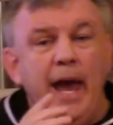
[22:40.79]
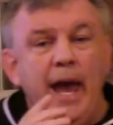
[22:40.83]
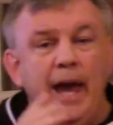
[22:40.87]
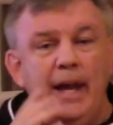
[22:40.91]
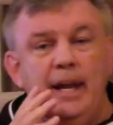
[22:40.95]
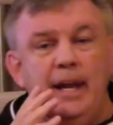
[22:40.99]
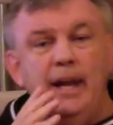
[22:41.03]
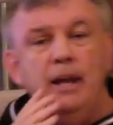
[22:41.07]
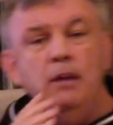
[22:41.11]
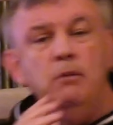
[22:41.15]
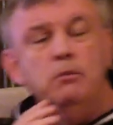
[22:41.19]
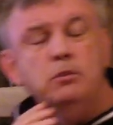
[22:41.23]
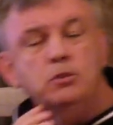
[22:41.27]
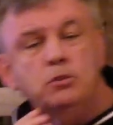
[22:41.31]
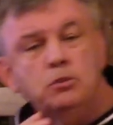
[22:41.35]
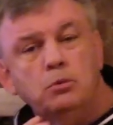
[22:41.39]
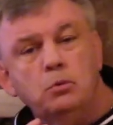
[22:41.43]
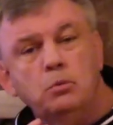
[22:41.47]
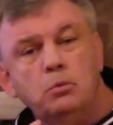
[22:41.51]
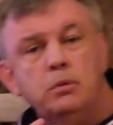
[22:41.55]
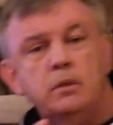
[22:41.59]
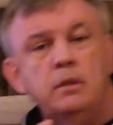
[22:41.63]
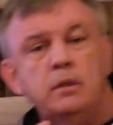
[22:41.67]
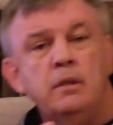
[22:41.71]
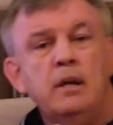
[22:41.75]
And then he was
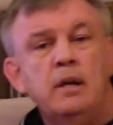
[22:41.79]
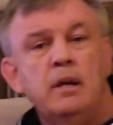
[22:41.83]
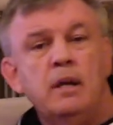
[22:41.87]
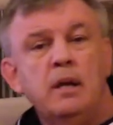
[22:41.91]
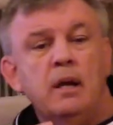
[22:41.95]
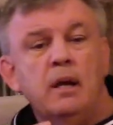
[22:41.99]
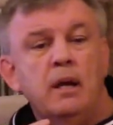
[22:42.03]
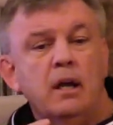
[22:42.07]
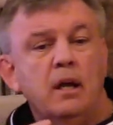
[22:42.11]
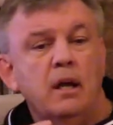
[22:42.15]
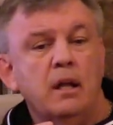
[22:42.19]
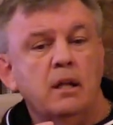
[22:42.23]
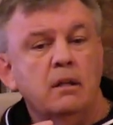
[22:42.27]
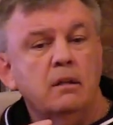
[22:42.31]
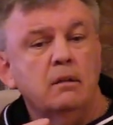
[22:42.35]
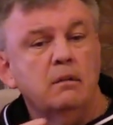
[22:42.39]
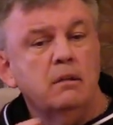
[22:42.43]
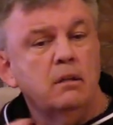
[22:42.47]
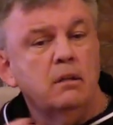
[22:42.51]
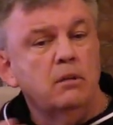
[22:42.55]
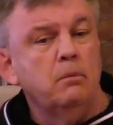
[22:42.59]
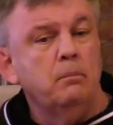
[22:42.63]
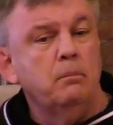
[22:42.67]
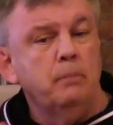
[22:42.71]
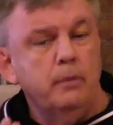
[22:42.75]
doing a
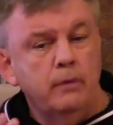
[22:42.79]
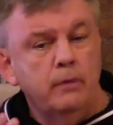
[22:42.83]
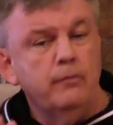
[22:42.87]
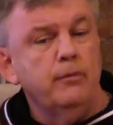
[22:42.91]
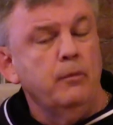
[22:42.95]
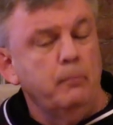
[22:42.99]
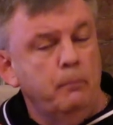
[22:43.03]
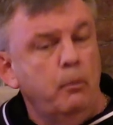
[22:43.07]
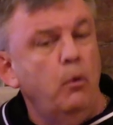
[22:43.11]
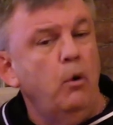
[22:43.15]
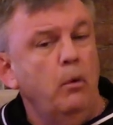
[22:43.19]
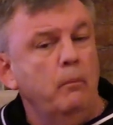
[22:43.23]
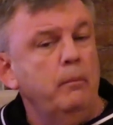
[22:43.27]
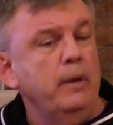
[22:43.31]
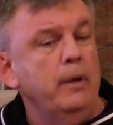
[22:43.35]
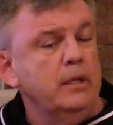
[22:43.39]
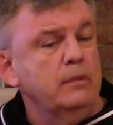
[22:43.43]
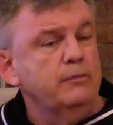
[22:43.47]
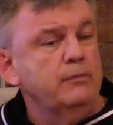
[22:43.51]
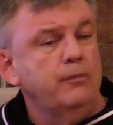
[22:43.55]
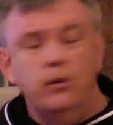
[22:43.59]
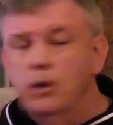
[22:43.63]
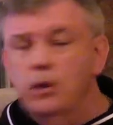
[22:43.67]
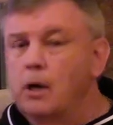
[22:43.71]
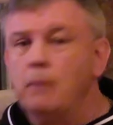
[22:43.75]
little bit of a poor
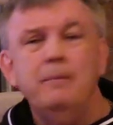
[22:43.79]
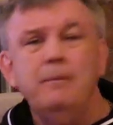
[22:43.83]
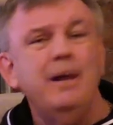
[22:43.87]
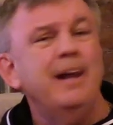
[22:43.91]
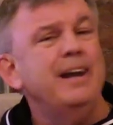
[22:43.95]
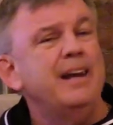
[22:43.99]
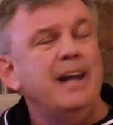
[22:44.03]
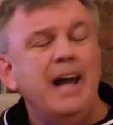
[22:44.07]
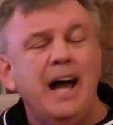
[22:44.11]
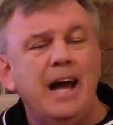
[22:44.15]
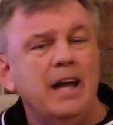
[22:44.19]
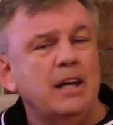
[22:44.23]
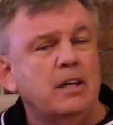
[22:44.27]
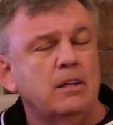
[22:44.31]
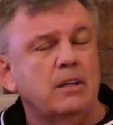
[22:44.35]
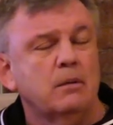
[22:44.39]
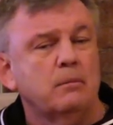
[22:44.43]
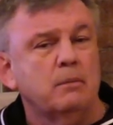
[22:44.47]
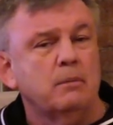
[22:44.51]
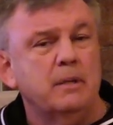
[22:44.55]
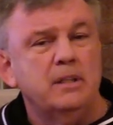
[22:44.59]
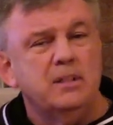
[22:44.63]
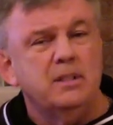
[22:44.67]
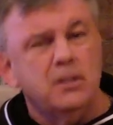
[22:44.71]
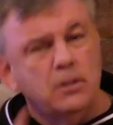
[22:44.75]
man's version. I'm not knocking
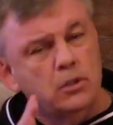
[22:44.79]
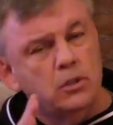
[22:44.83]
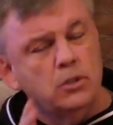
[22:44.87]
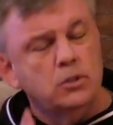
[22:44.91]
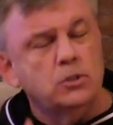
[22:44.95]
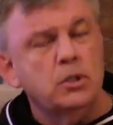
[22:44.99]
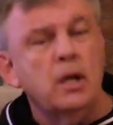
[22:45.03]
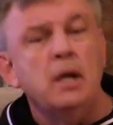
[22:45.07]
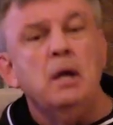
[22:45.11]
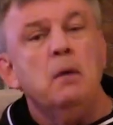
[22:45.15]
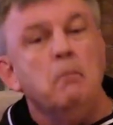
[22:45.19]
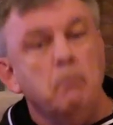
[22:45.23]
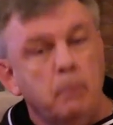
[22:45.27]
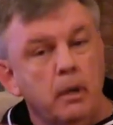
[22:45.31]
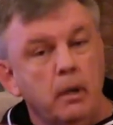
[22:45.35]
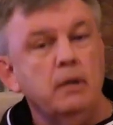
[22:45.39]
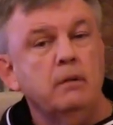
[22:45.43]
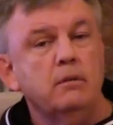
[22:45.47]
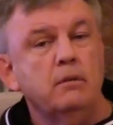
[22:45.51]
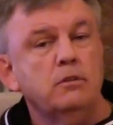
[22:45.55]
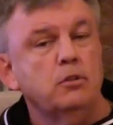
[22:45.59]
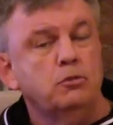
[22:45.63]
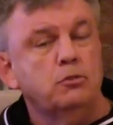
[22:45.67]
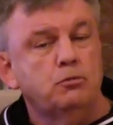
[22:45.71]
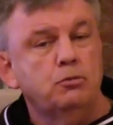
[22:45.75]
him. He did a good job.
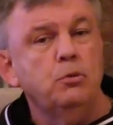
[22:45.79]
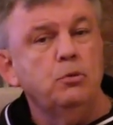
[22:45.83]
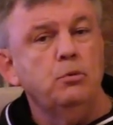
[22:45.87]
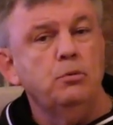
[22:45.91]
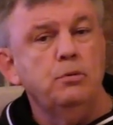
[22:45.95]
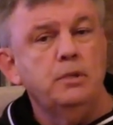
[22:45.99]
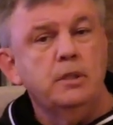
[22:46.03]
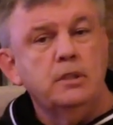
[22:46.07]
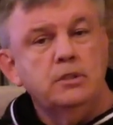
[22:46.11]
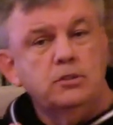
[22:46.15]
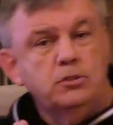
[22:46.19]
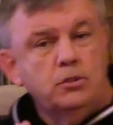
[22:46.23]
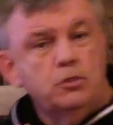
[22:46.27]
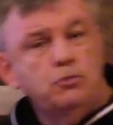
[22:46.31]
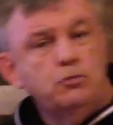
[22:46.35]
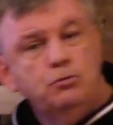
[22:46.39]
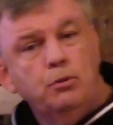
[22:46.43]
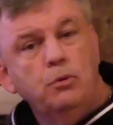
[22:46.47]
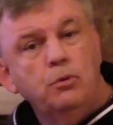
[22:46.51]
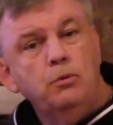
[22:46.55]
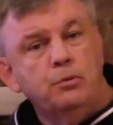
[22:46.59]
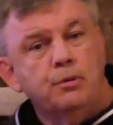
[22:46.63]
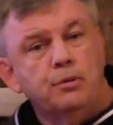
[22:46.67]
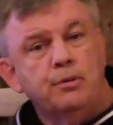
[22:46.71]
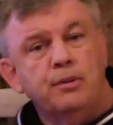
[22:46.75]
But the truth is the
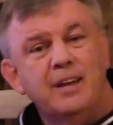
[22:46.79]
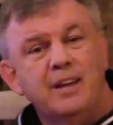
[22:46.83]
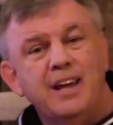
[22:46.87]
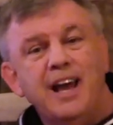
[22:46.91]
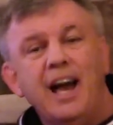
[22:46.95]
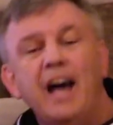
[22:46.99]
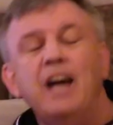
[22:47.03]
truth.